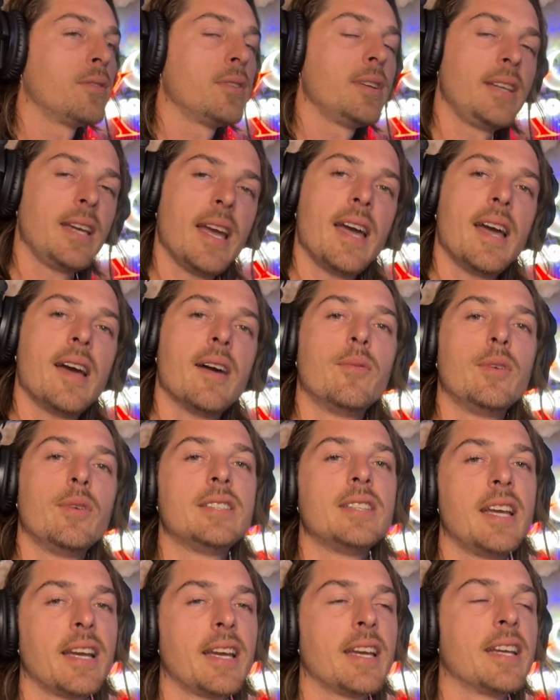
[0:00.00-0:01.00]
Yeah, we
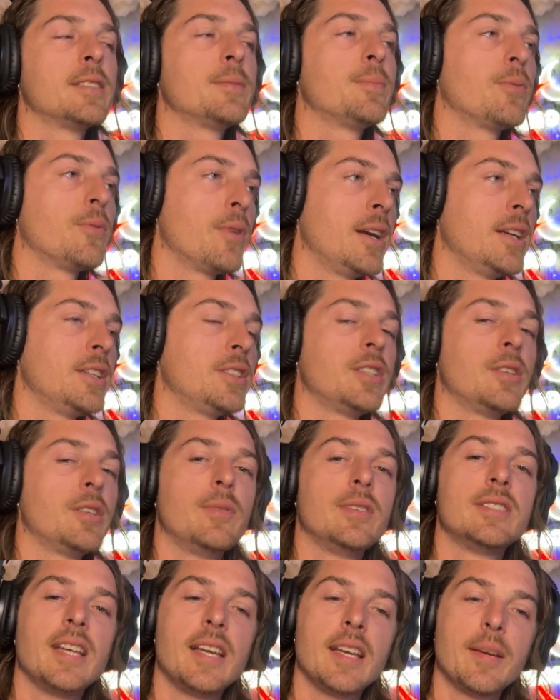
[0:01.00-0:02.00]
take inspiration and we
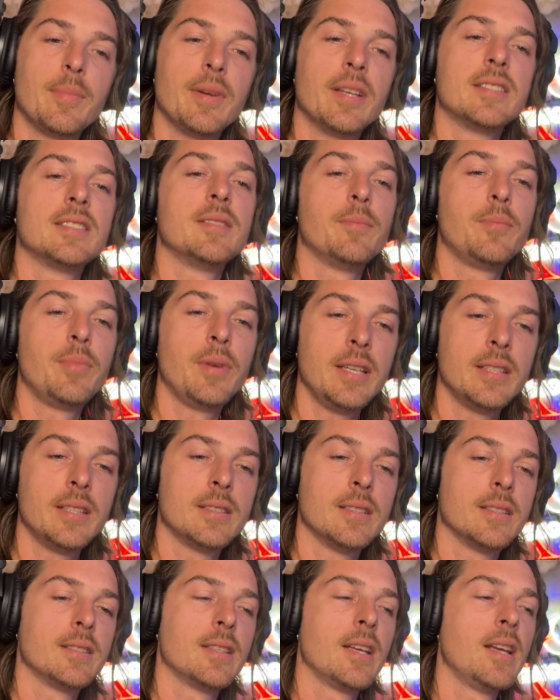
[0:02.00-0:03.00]
take bits and
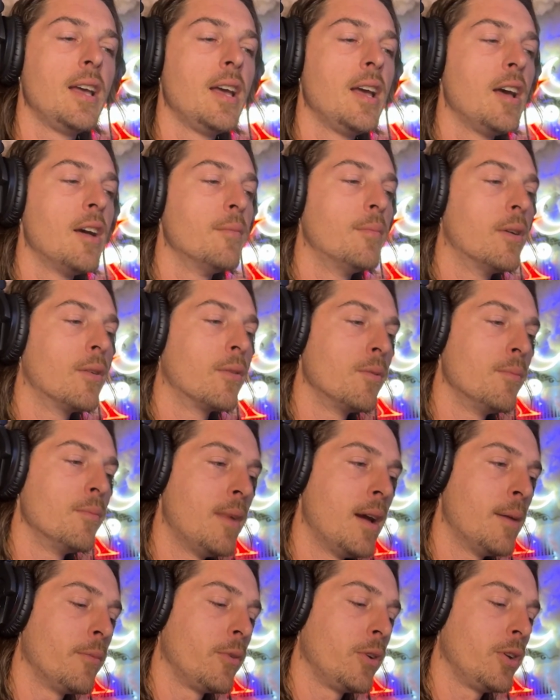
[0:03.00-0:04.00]
pieces. But
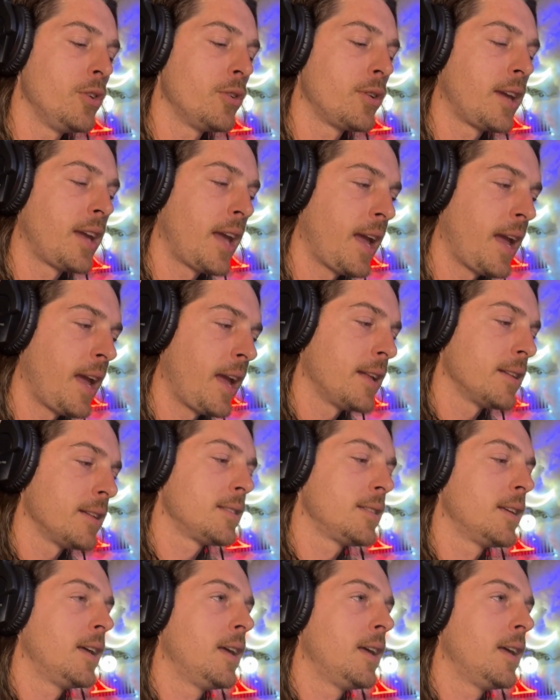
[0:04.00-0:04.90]
remember, you can't